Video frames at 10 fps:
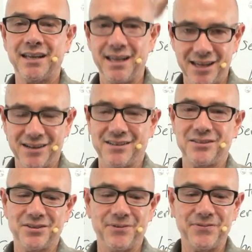here.
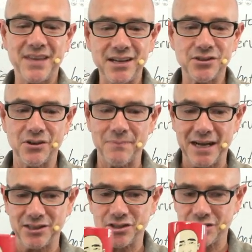So thanks so
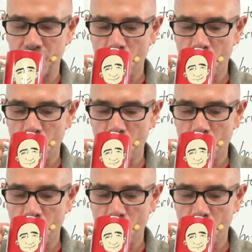much.